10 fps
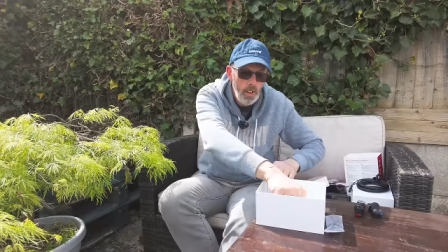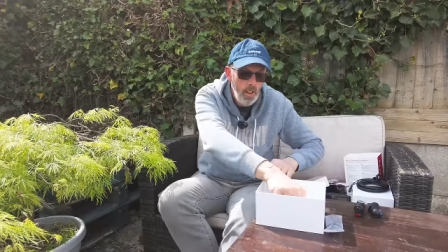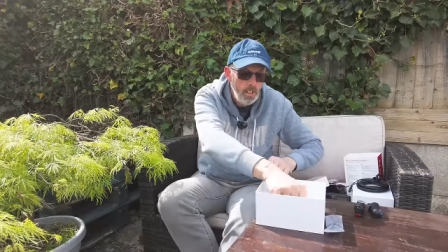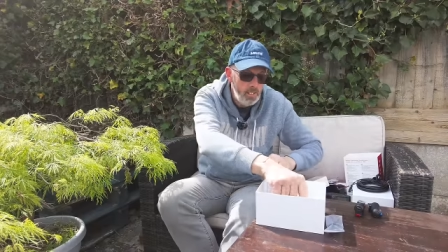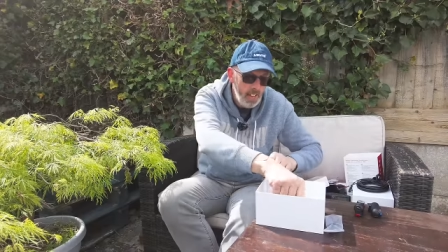
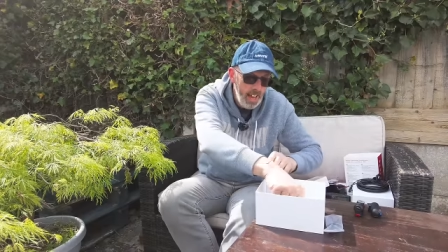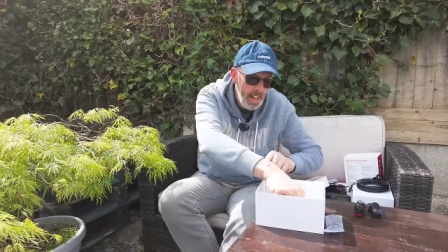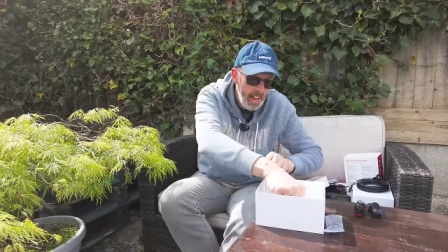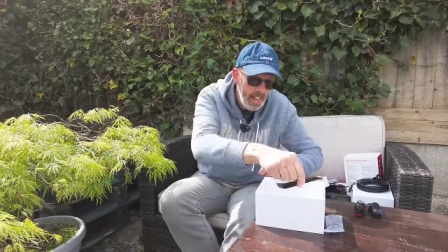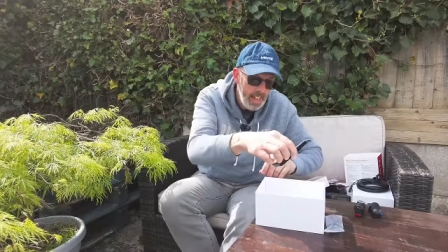got
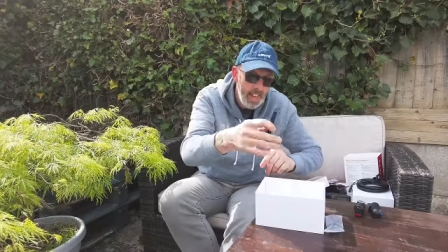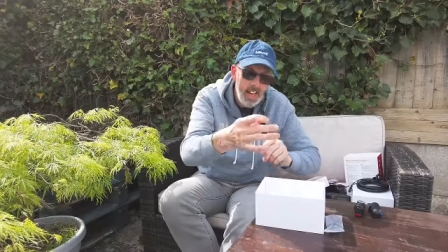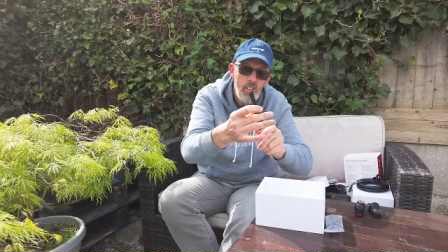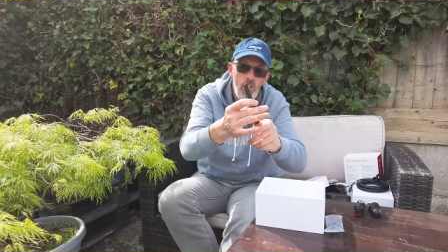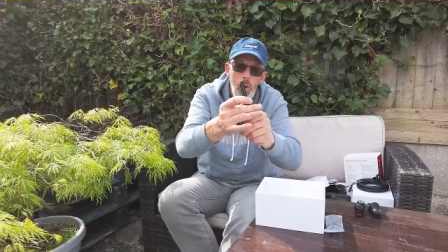a,
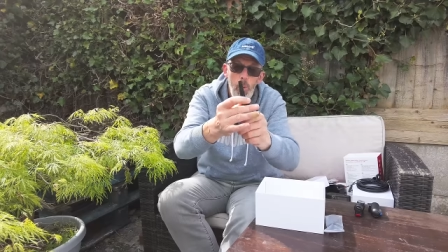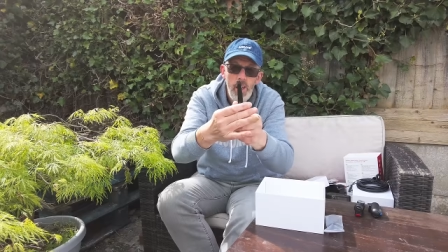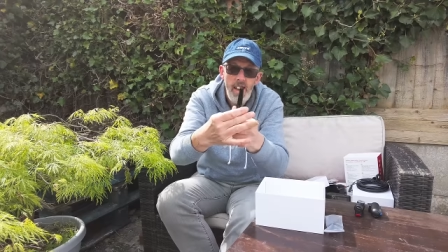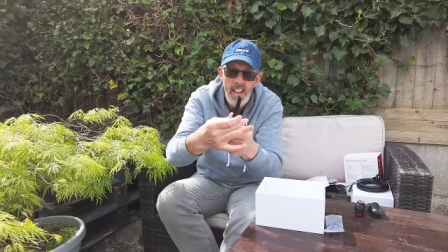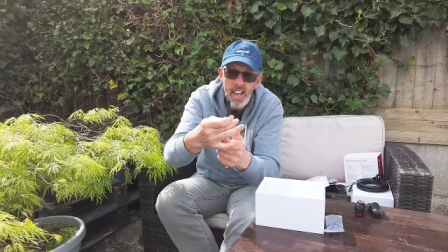a
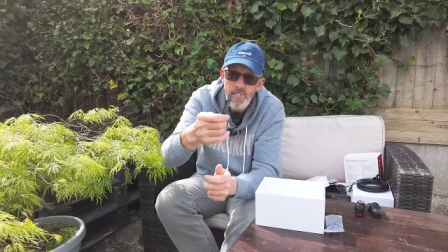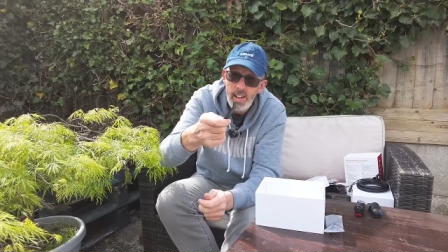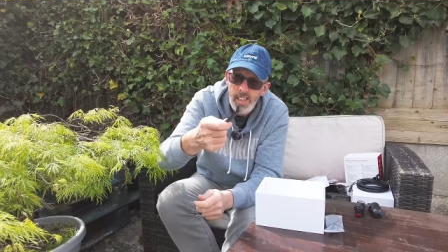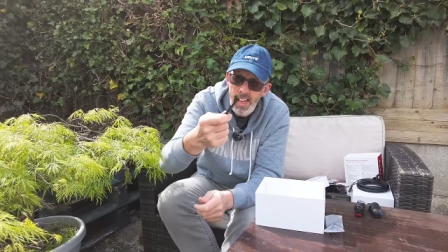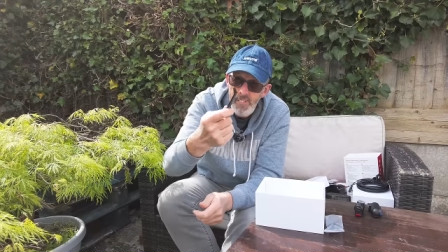tool here
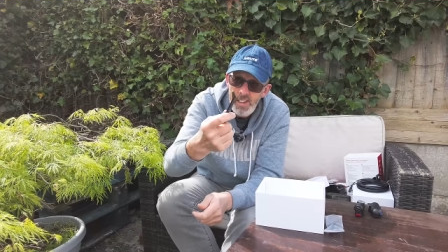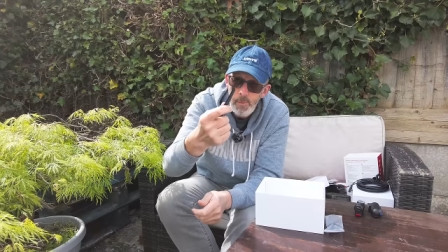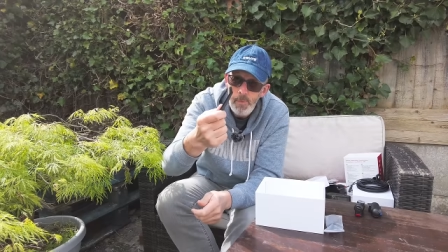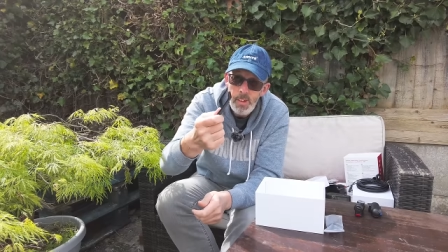for lifting up